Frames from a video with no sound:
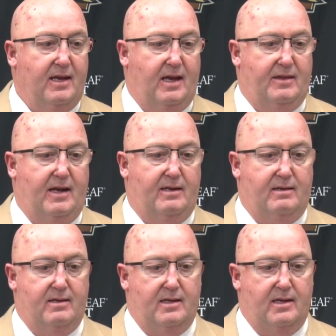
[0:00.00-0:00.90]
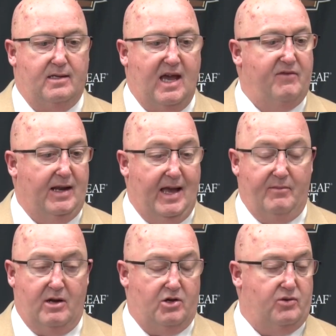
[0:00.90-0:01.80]
And then Kevin
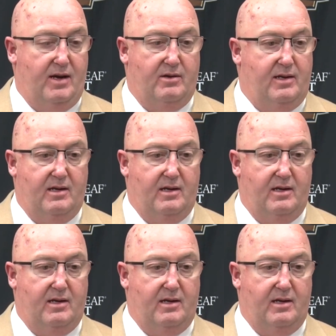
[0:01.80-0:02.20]
Lehman, our trainer,